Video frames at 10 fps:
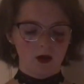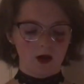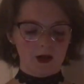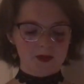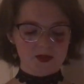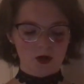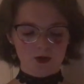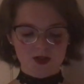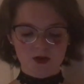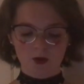I'm so
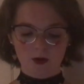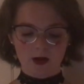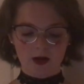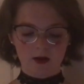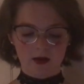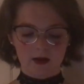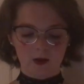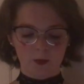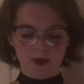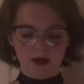sorry.
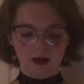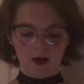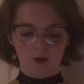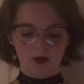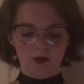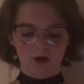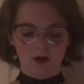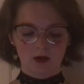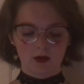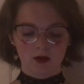It'll be an hour.
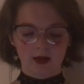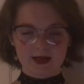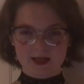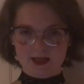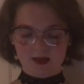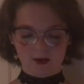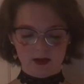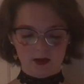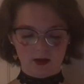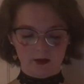I still
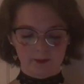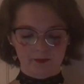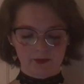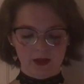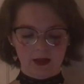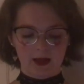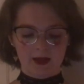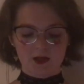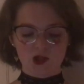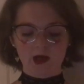hear. I
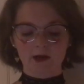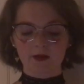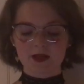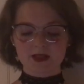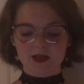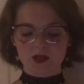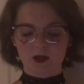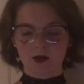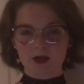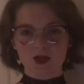had drunkenly sent to
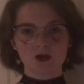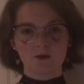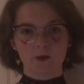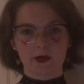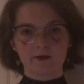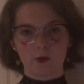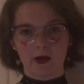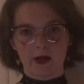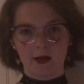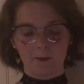her at 2:44
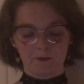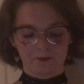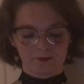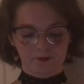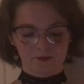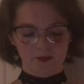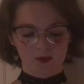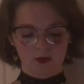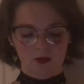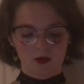a.m.
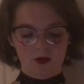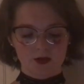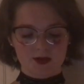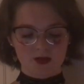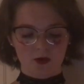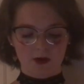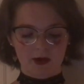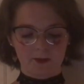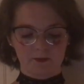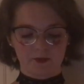
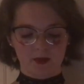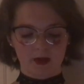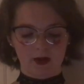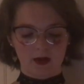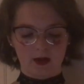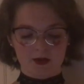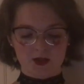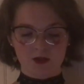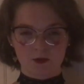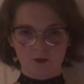Sorry. At
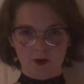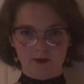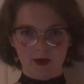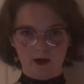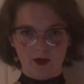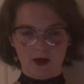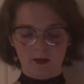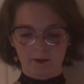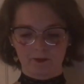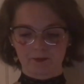2:45 a.m.